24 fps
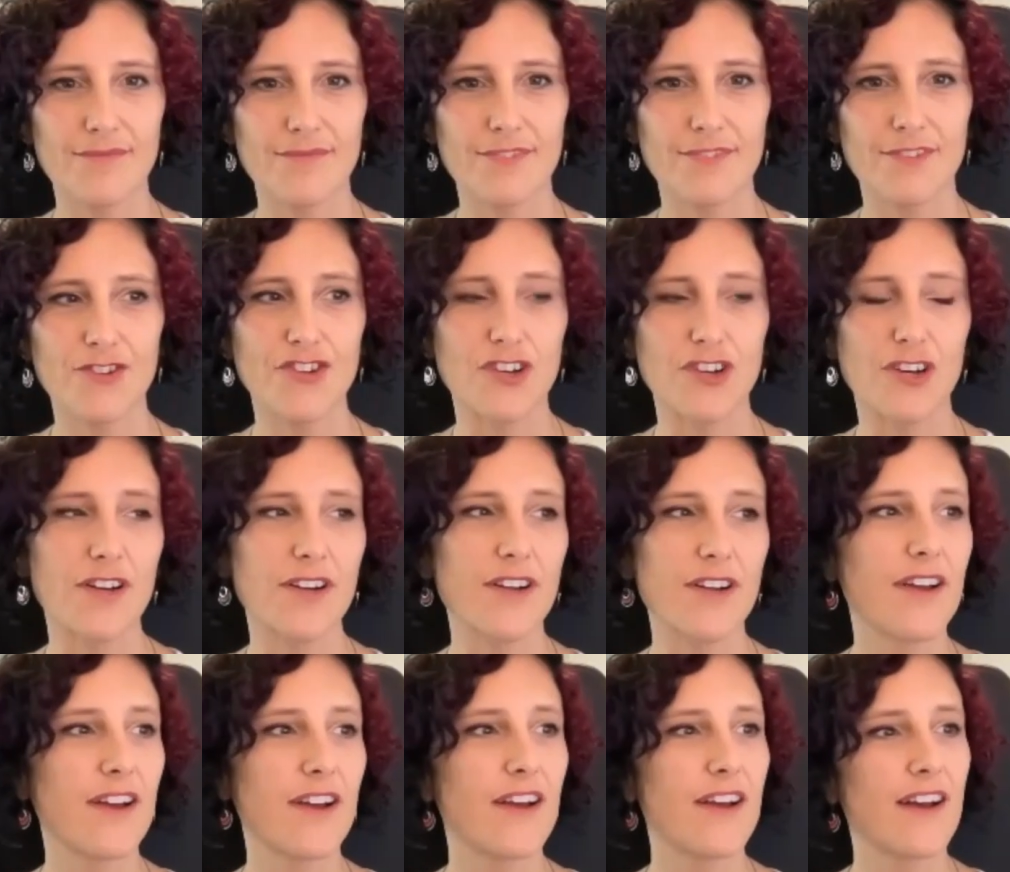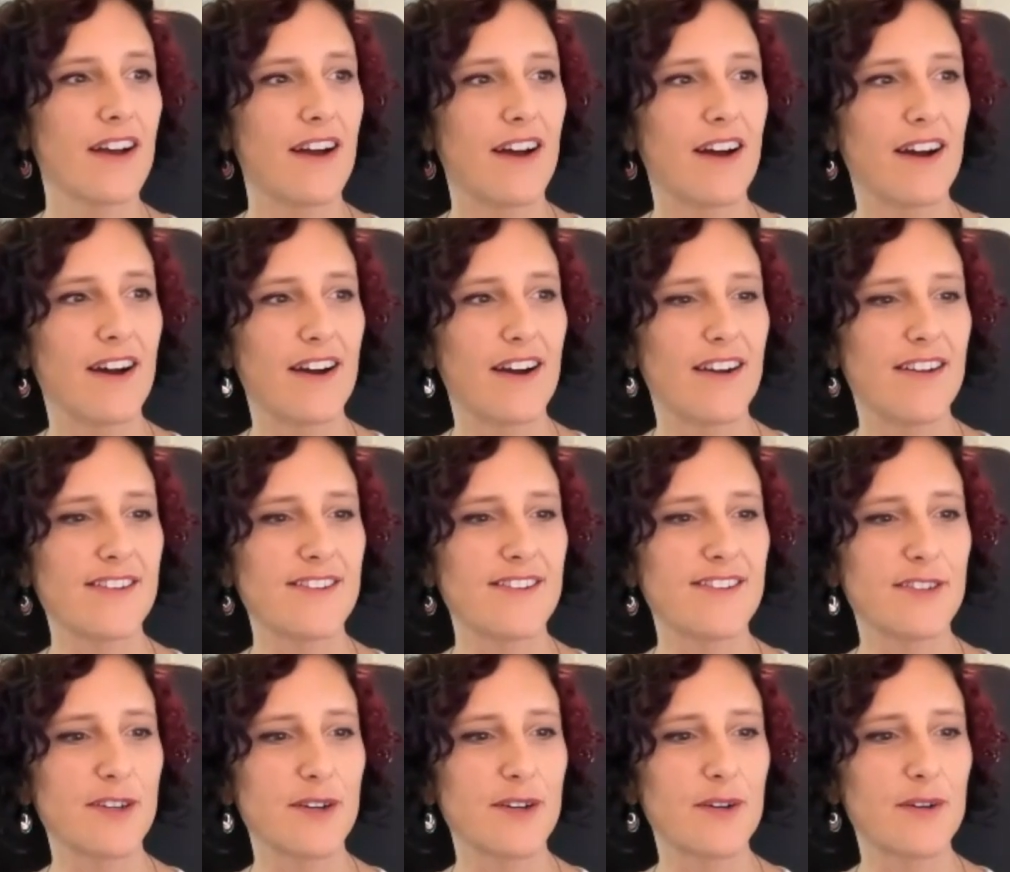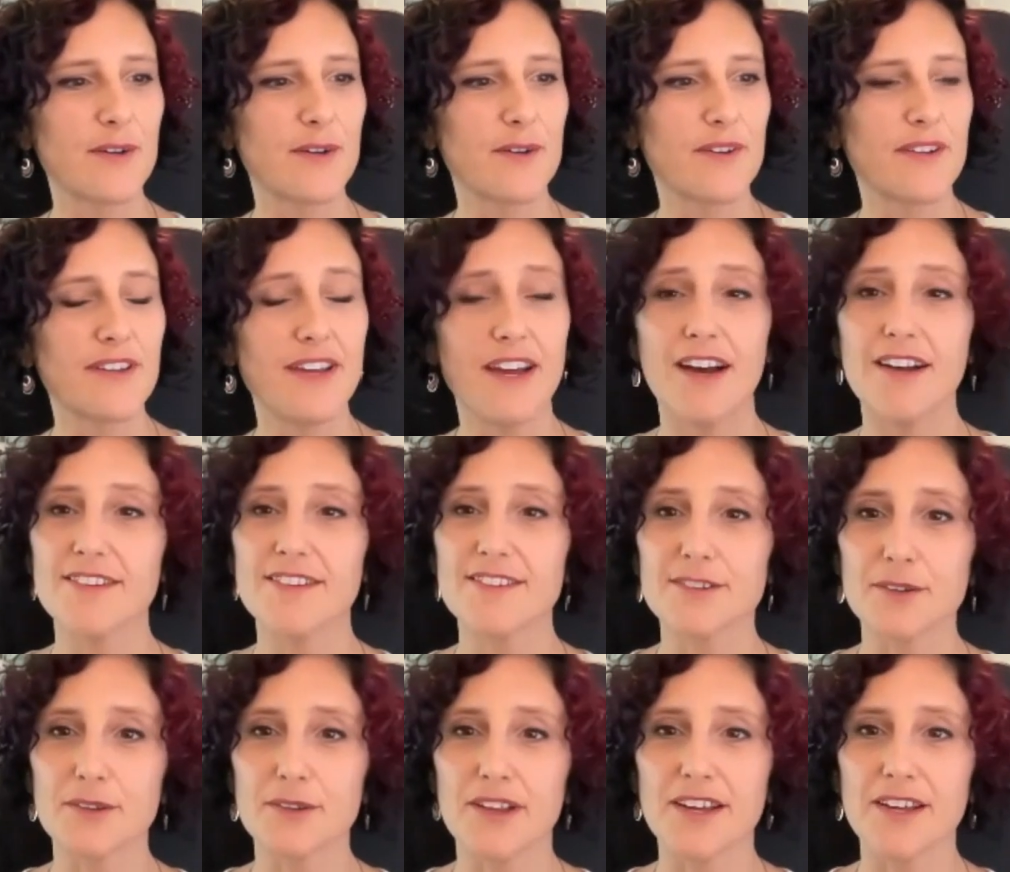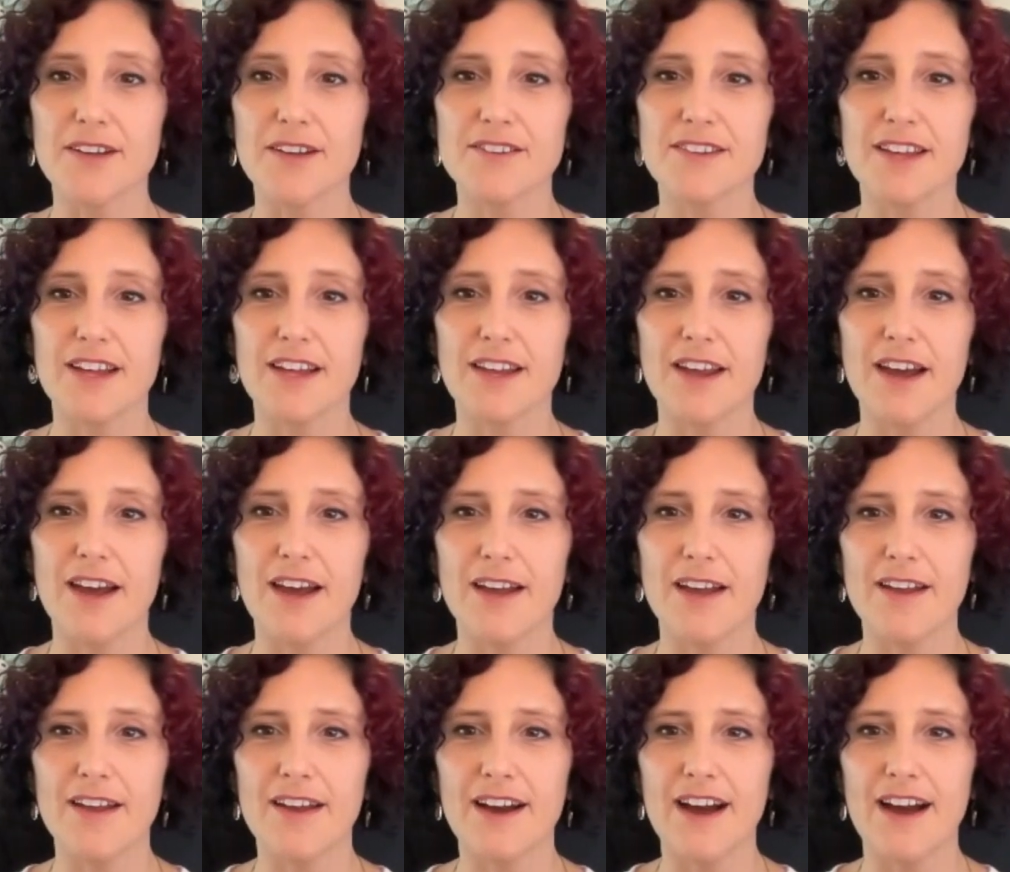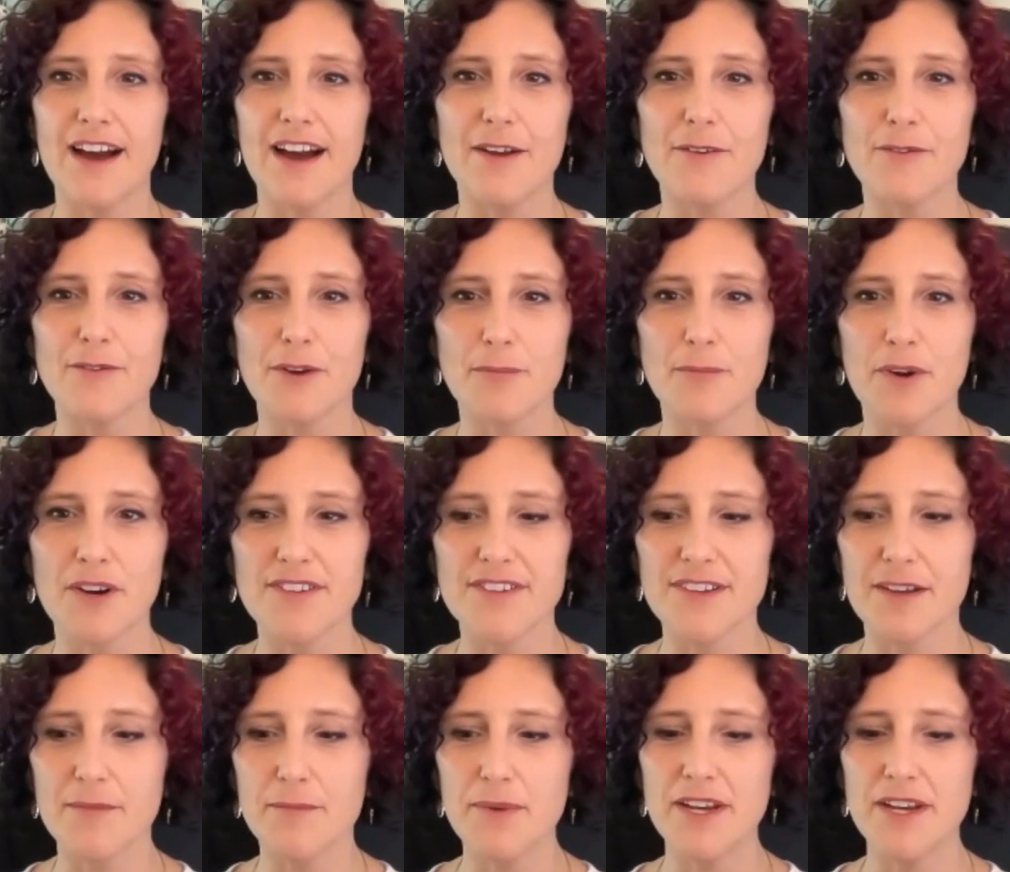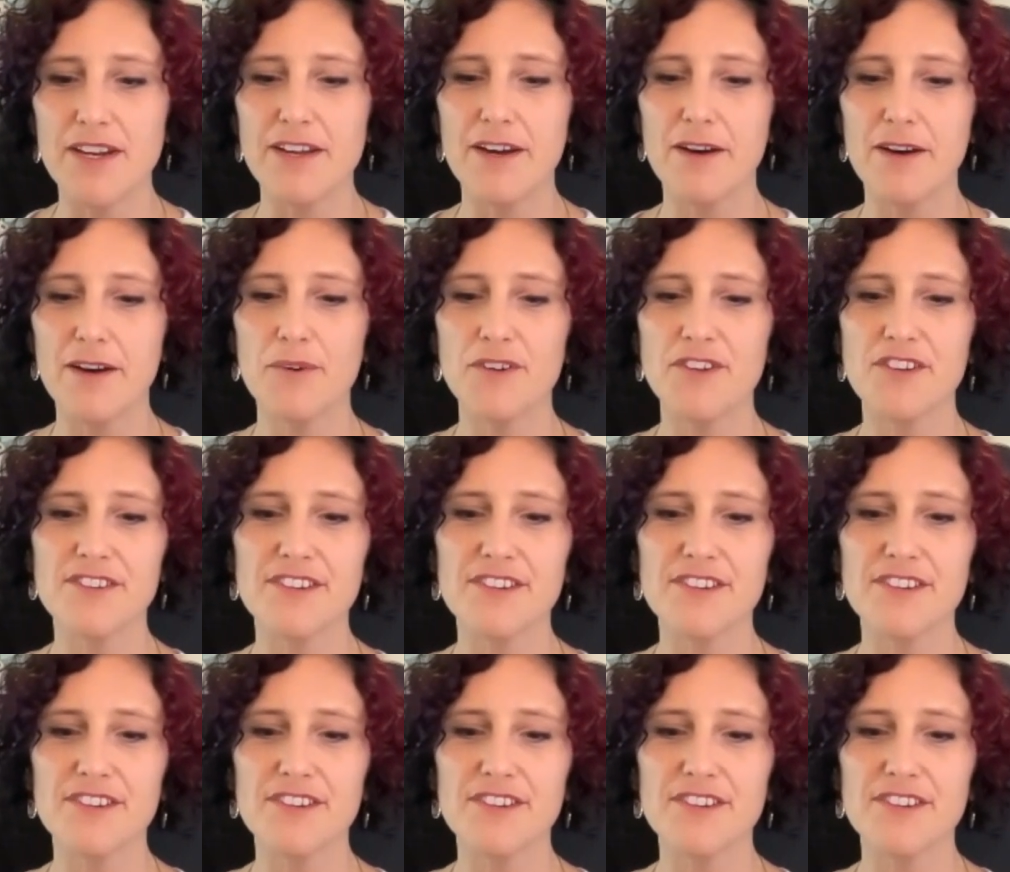Sure. Uh, so yeah, so like you said, I I run Ten Media, which is